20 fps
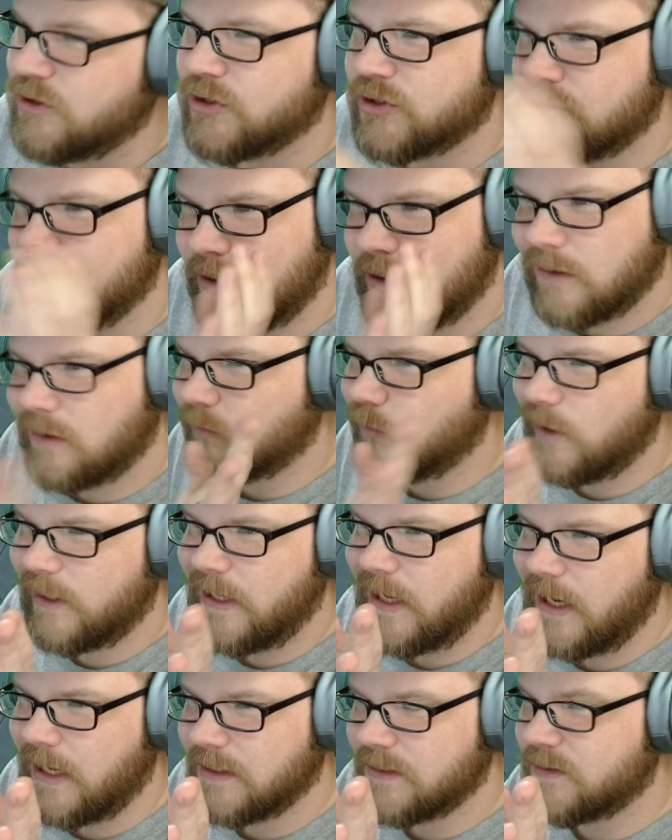start on one
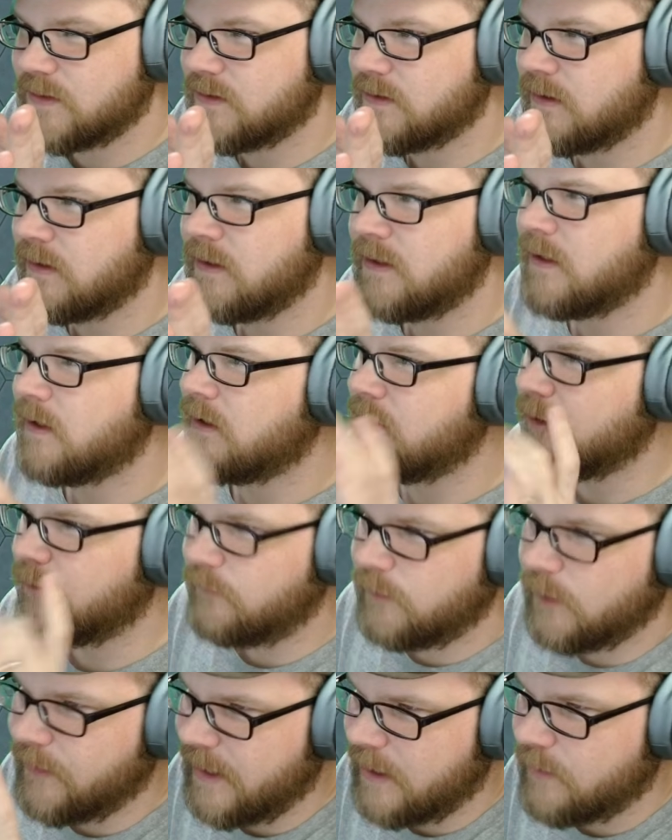hex, you
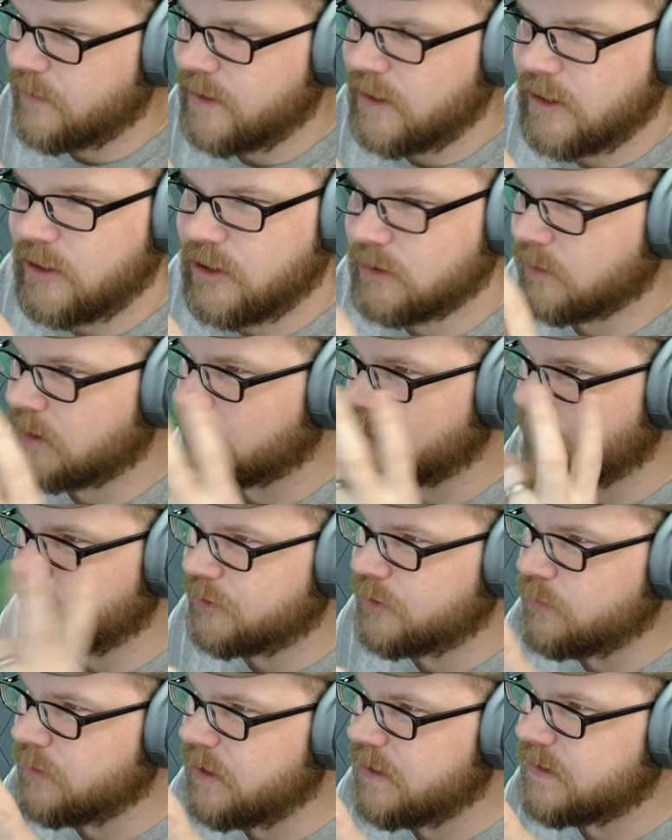fill that one in, you're gonna roll
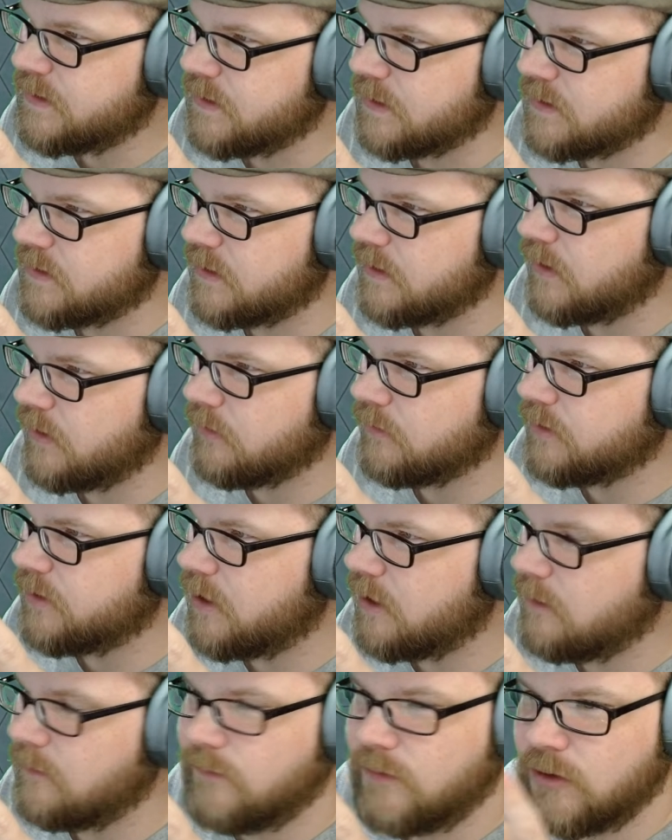2d6, and it'll
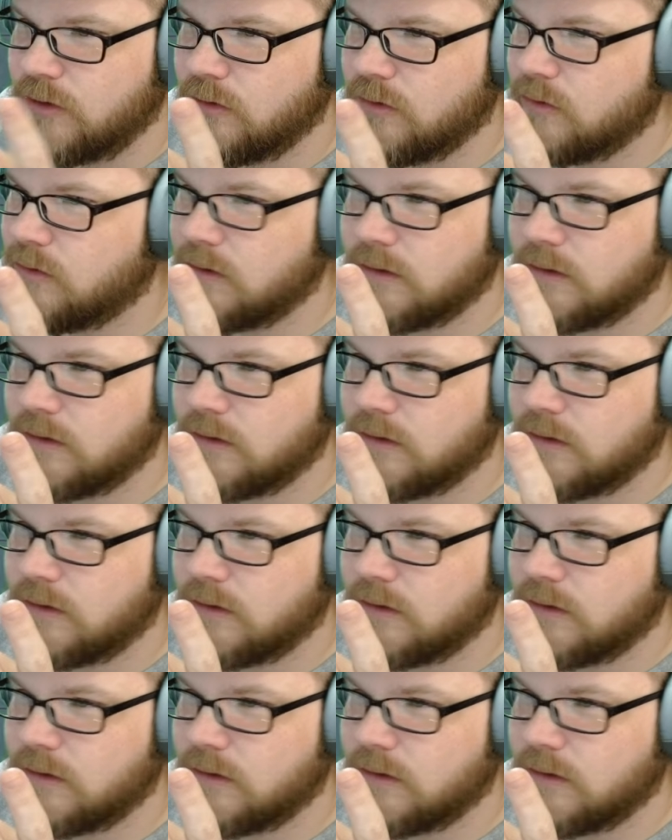give you.